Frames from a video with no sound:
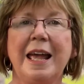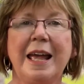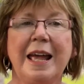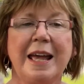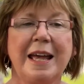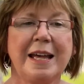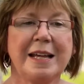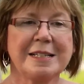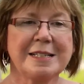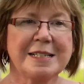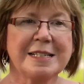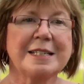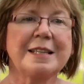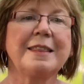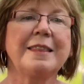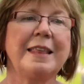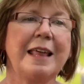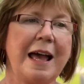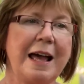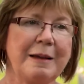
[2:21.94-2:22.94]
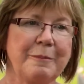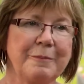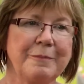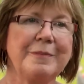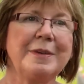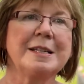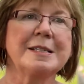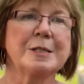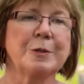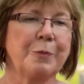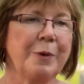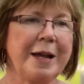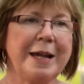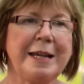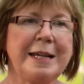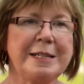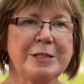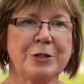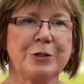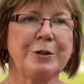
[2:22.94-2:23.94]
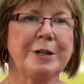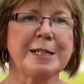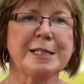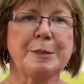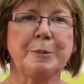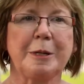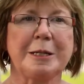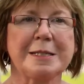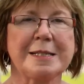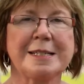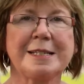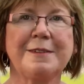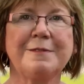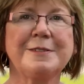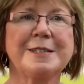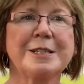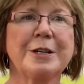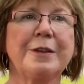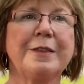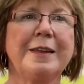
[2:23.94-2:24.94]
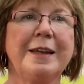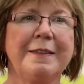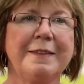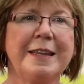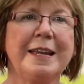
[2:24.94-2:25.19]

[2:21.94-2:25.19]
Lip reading: and that is way too expensive. So then the